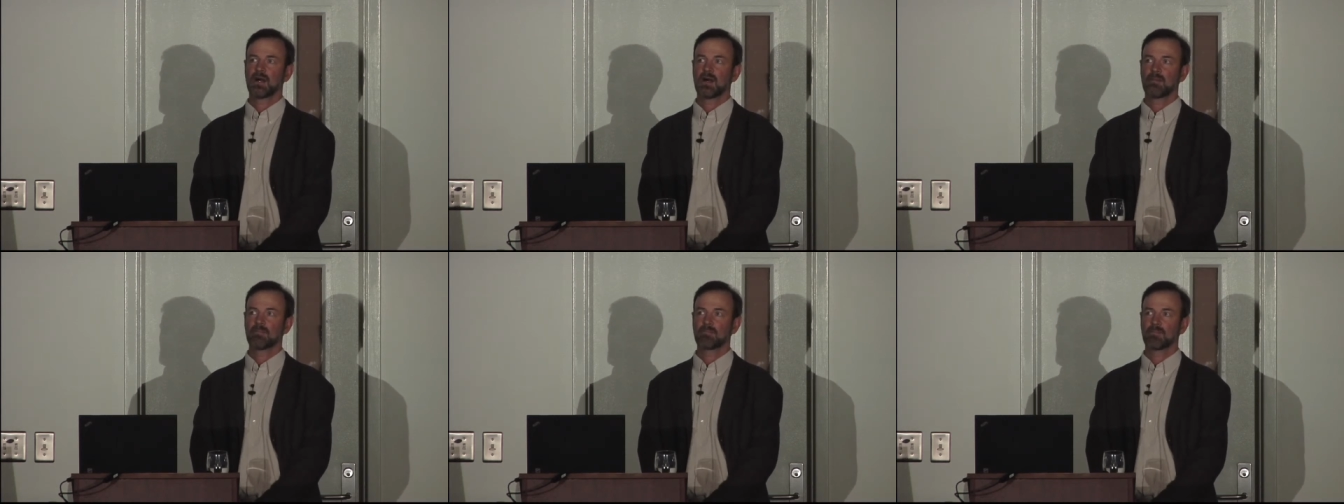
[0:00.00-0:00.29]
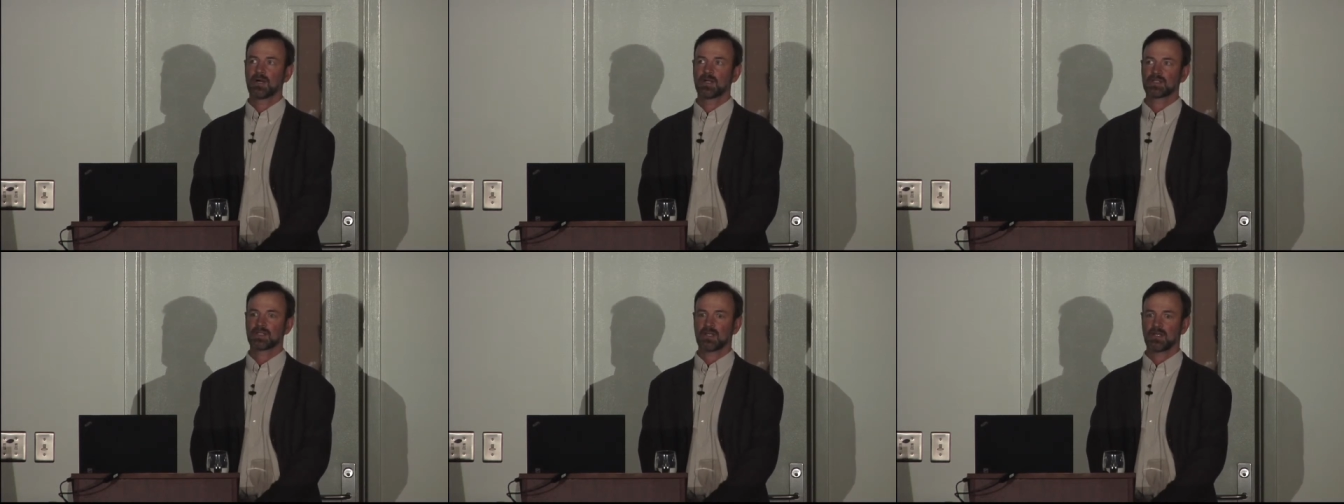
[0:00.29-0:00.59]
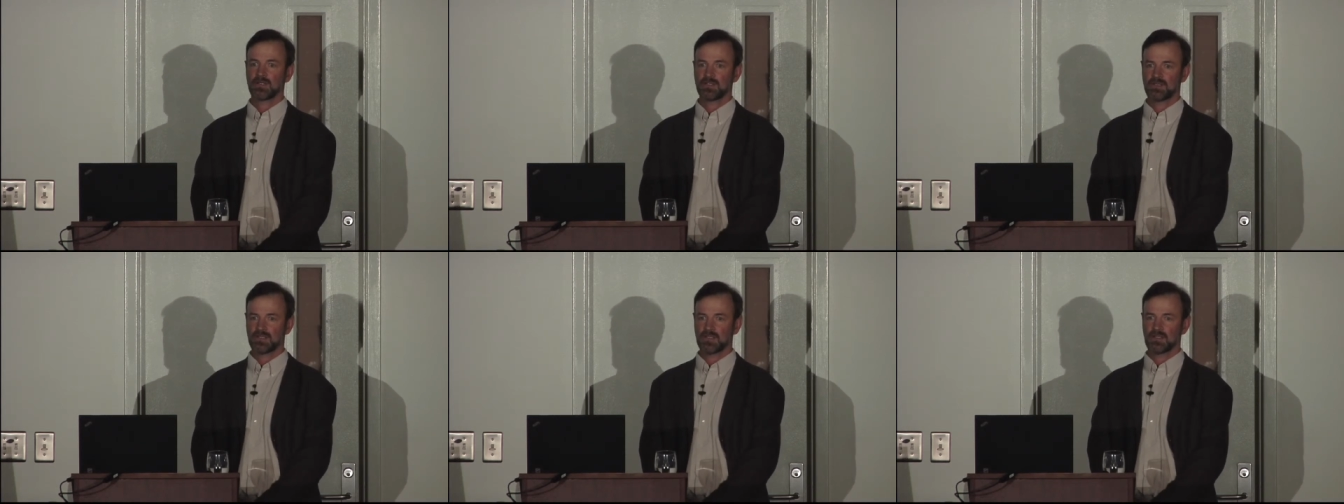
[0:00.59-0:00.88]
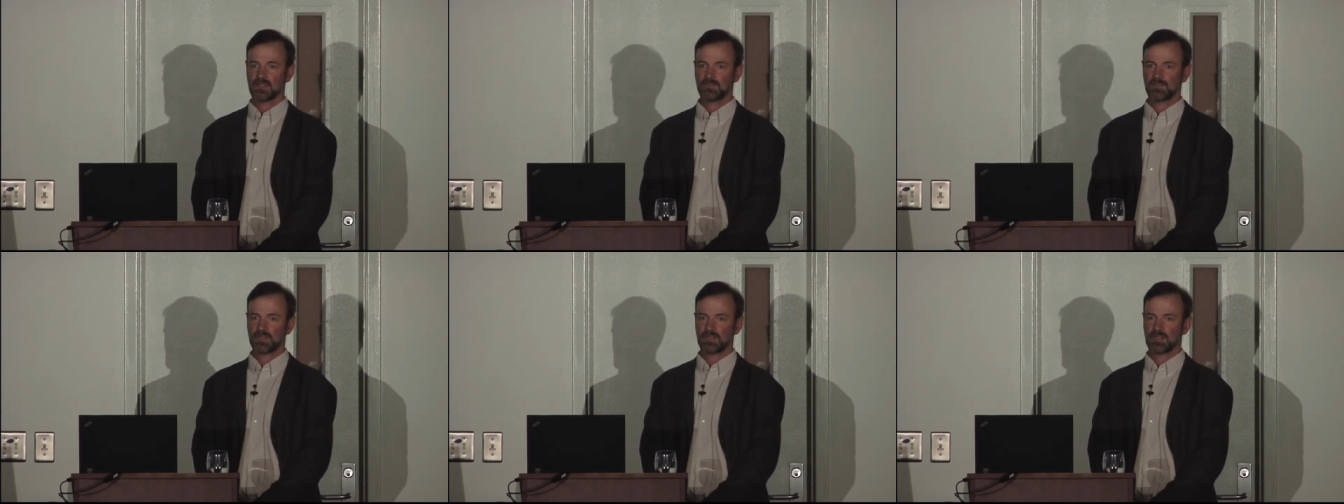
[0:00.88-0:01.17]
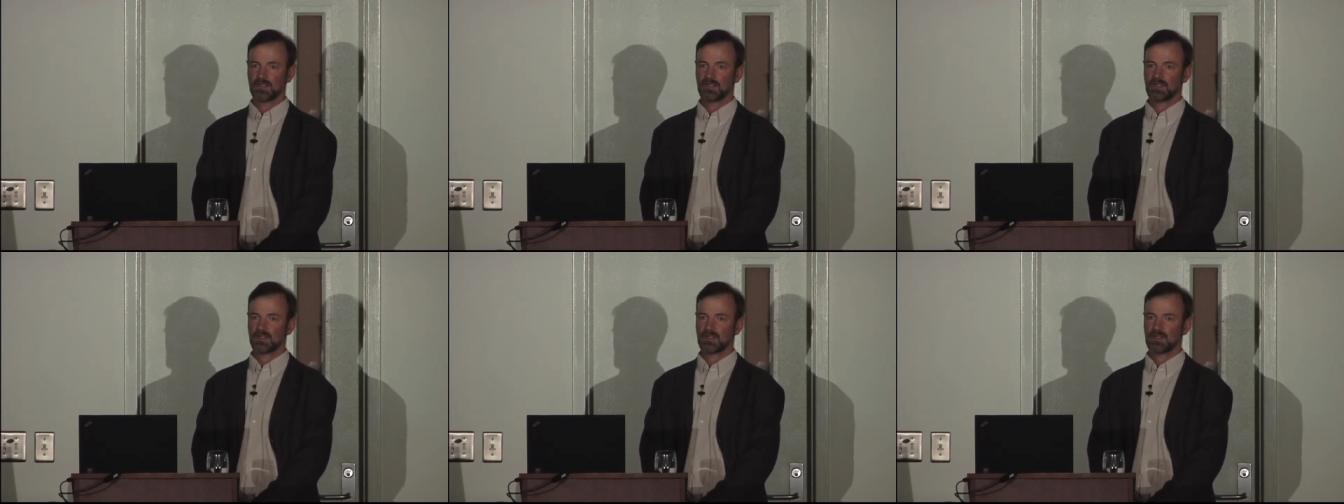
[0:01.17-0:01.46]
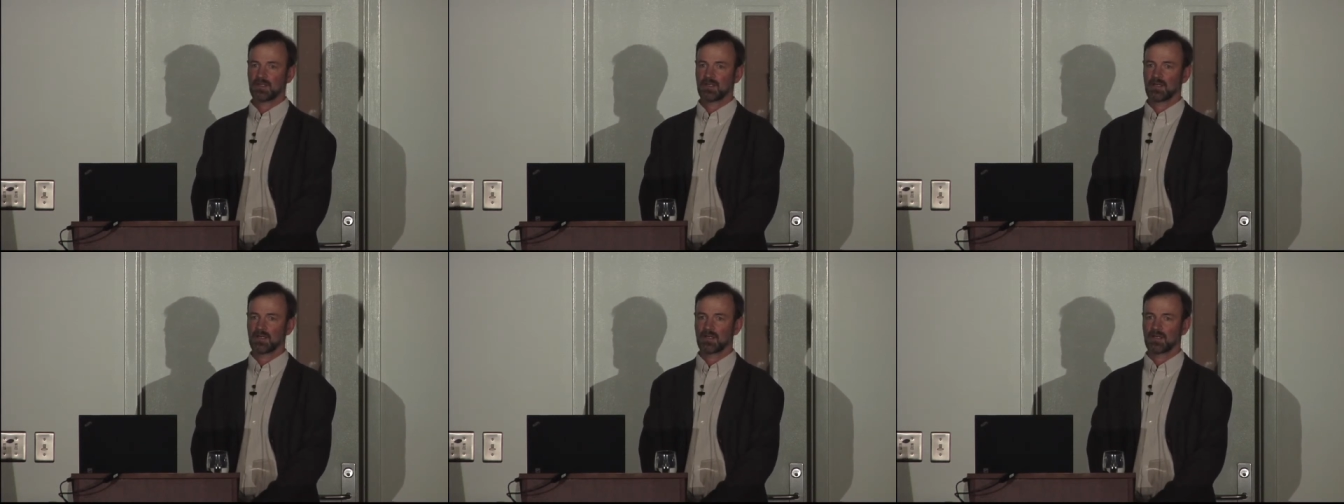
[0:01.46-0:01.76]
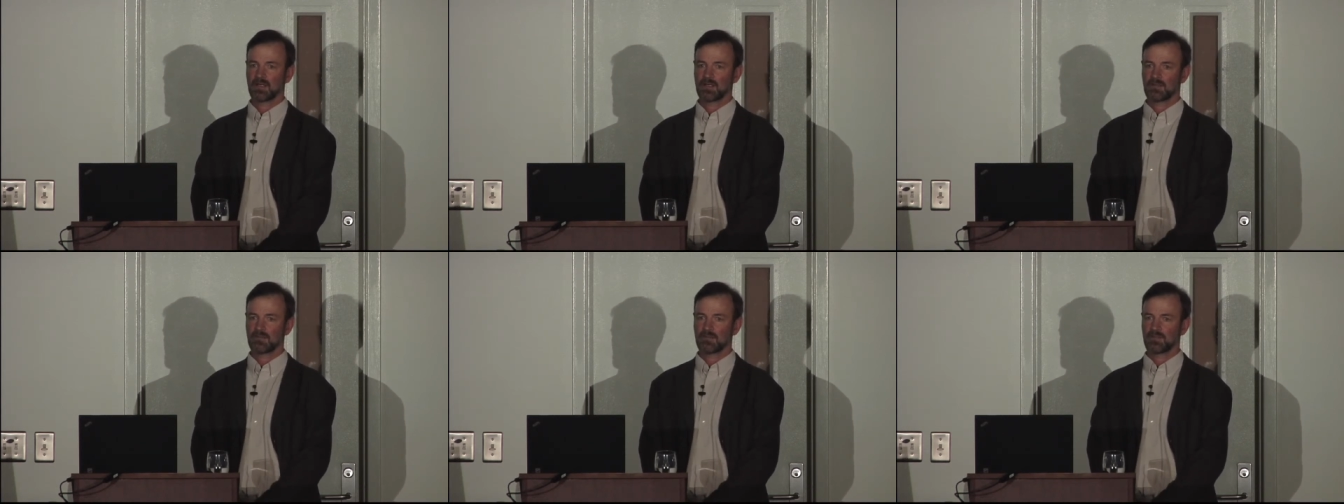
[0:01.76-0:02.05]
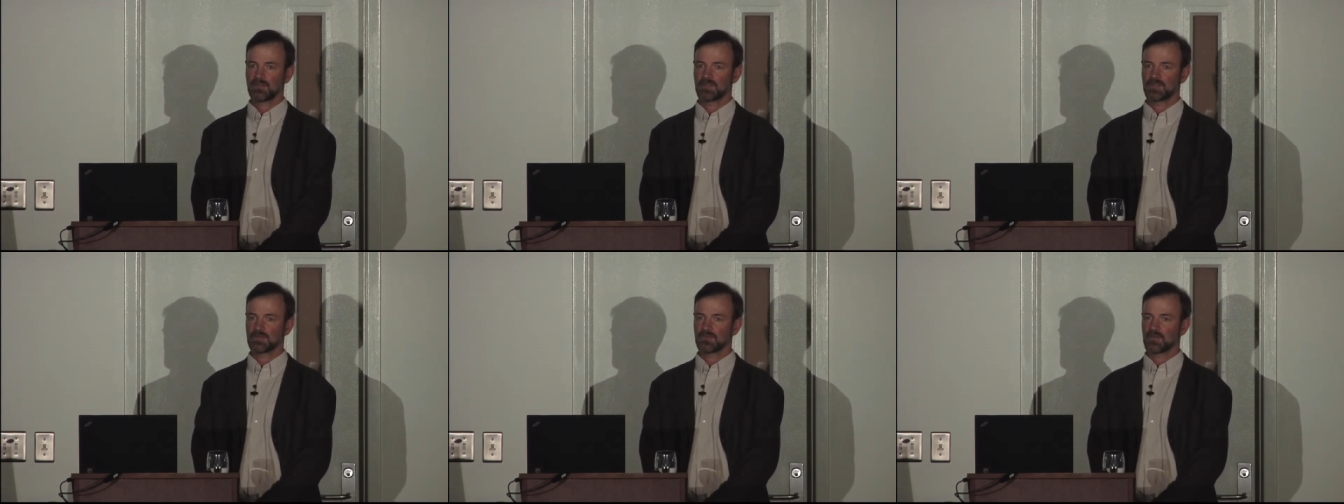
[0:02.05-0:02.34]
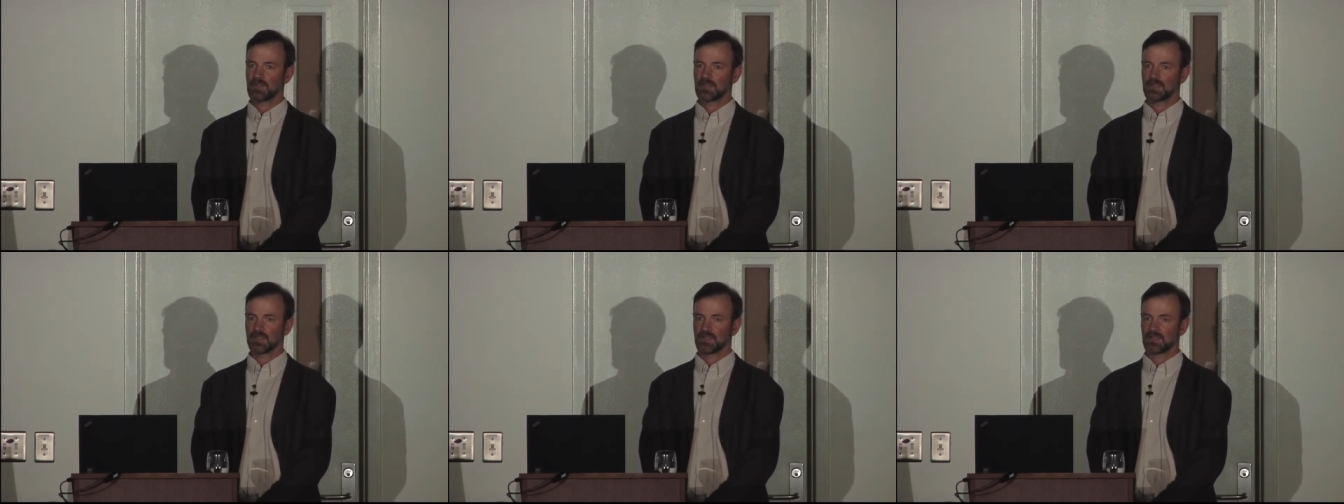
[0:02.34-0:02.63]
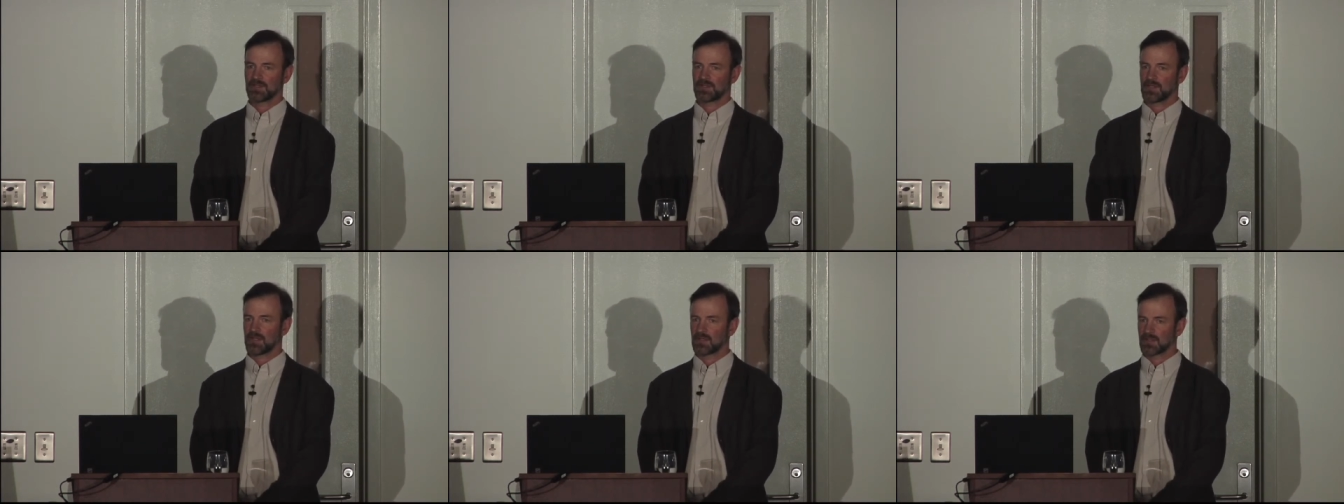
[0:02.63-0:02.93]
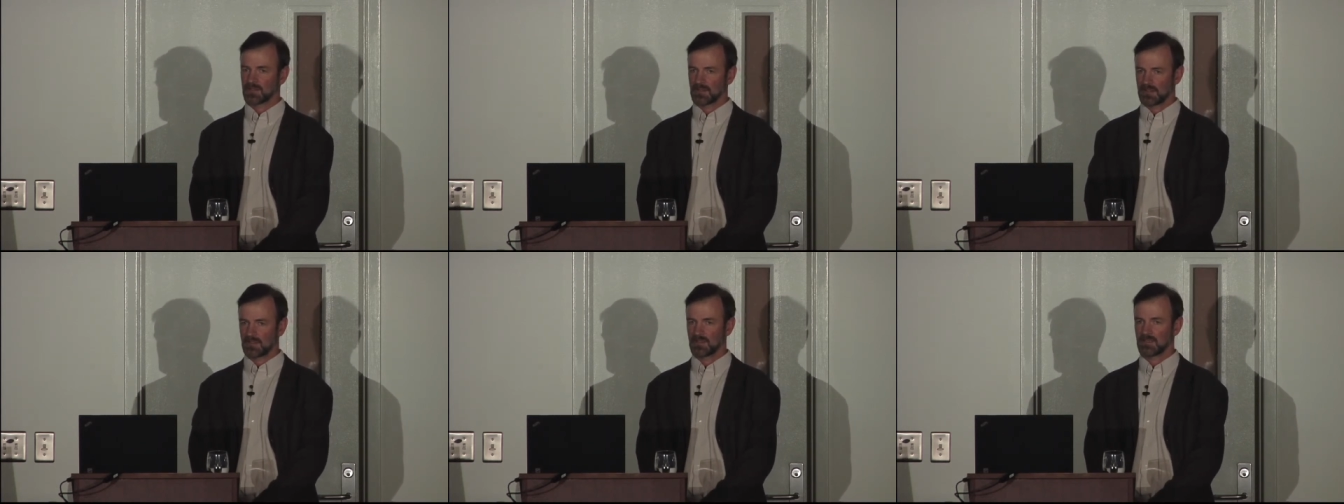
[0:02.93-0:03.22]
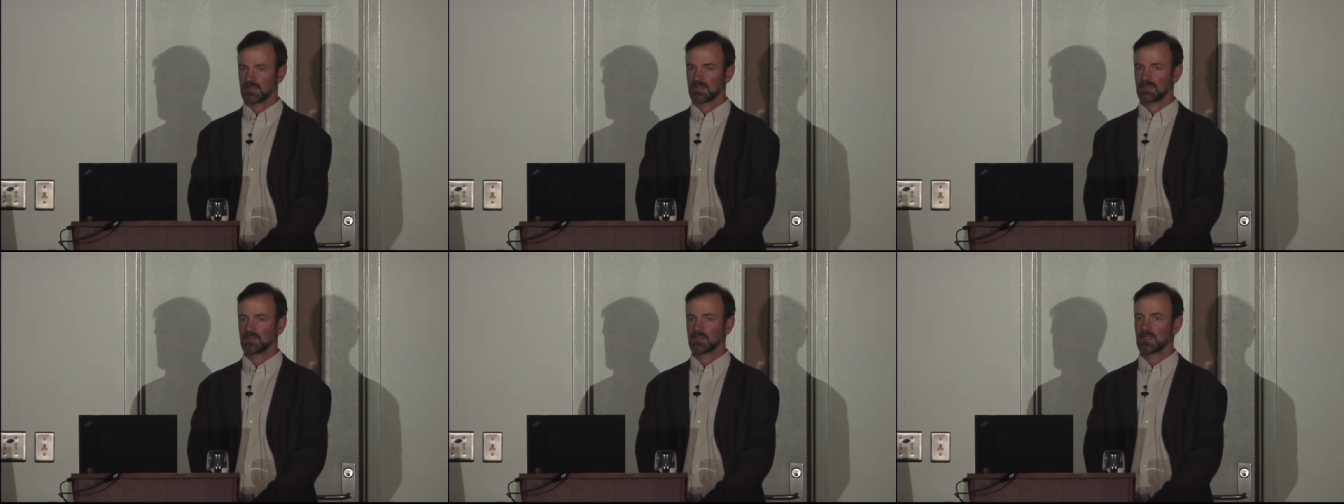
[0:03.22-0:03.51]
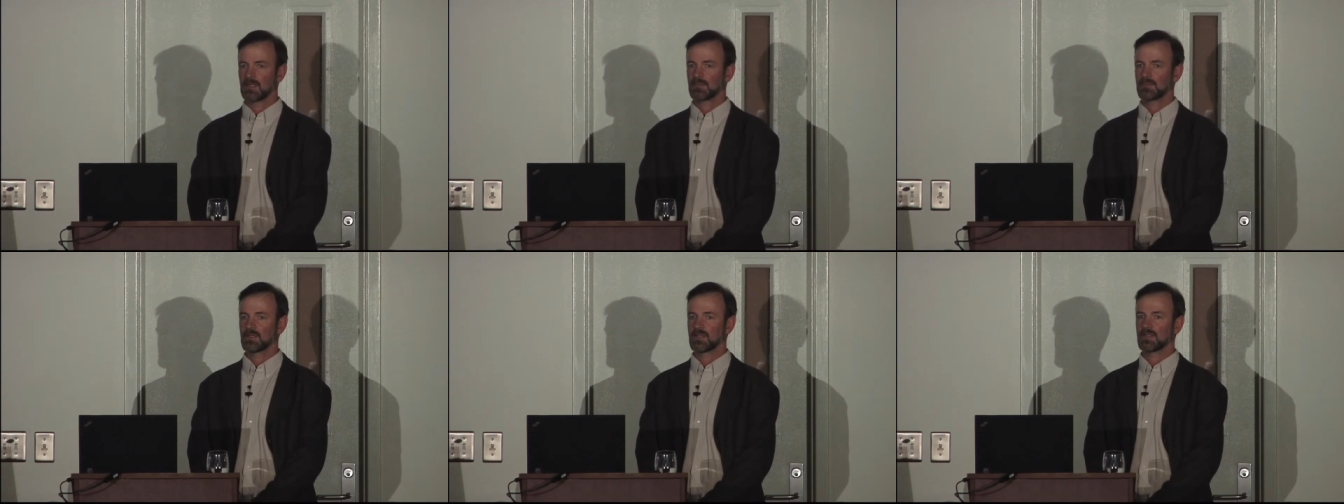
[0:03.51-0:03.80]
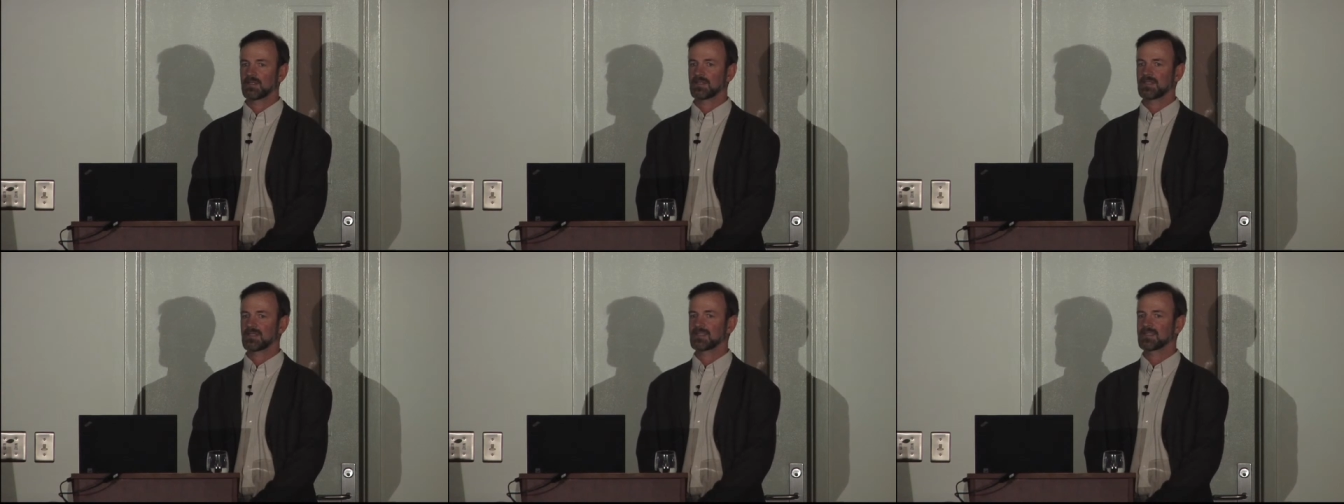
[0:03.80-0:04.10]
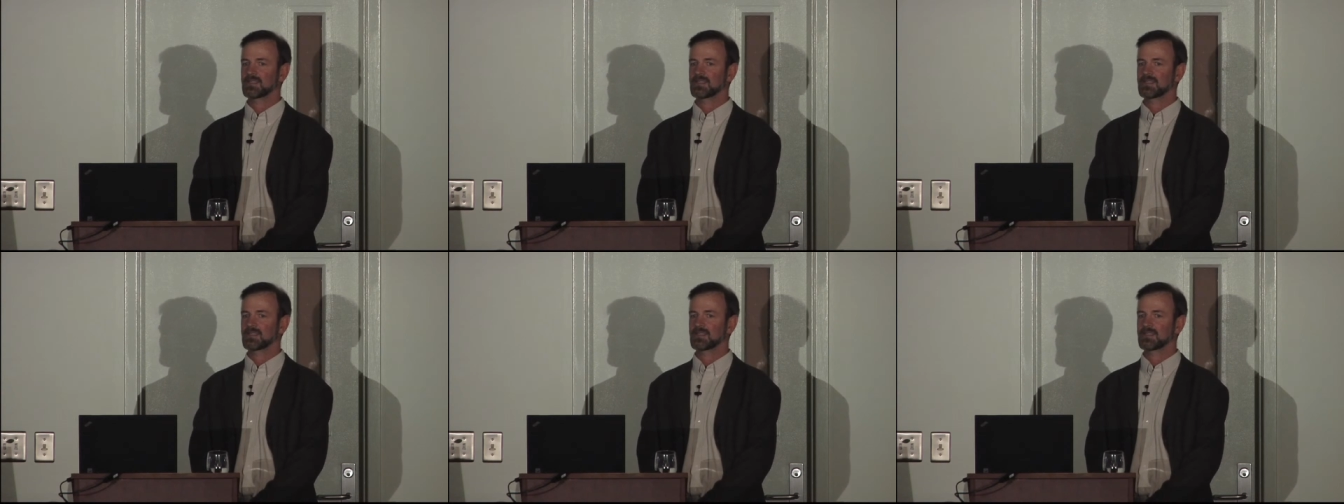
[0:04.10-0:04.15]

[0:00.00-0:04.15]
much hunting up there. Um, there's very little targeted snow leopard hunting.